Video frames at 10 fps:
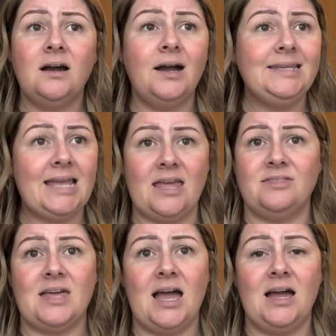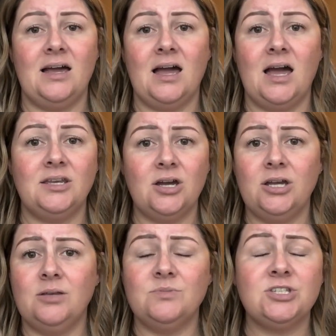I get that. And
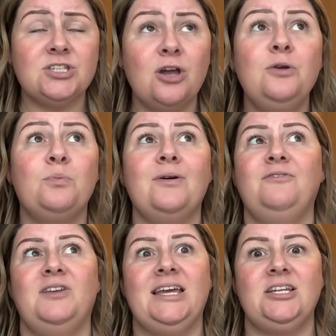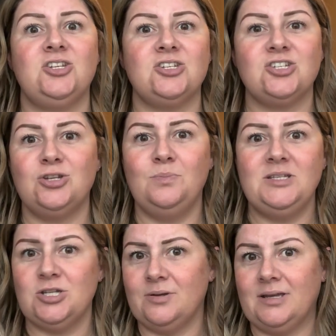I am so privileged to be
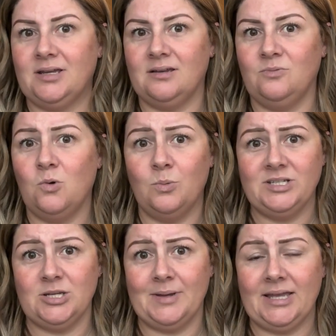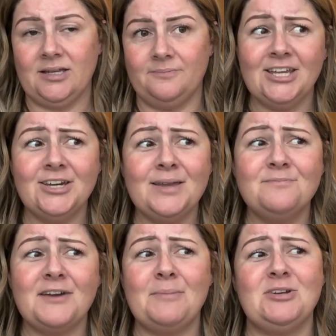doing what we're doing. And I
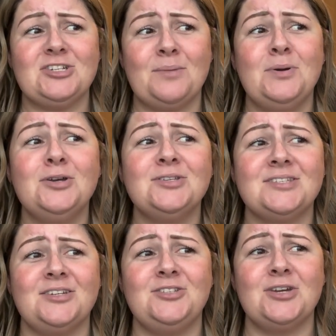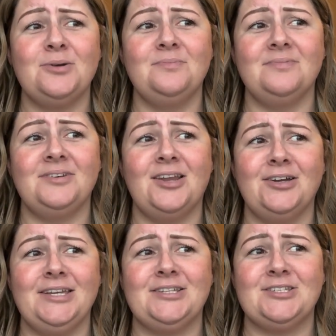am very much that person. I don't
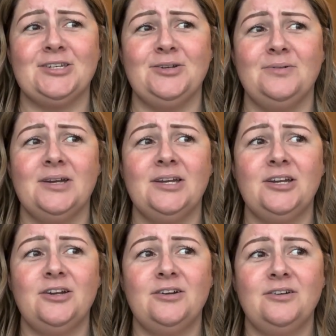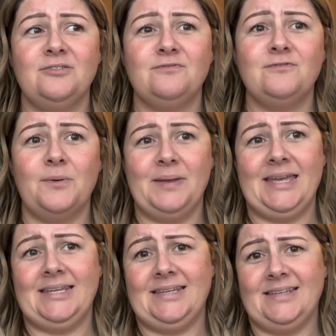like to rub it
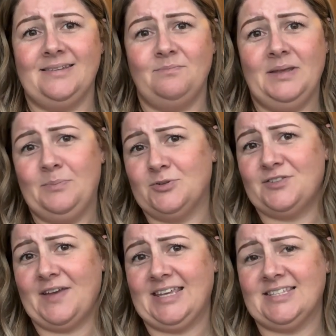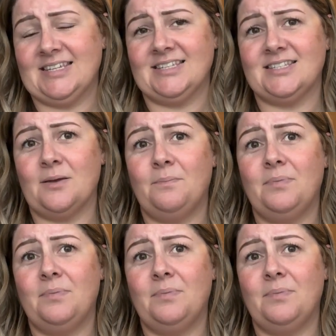in people's faces.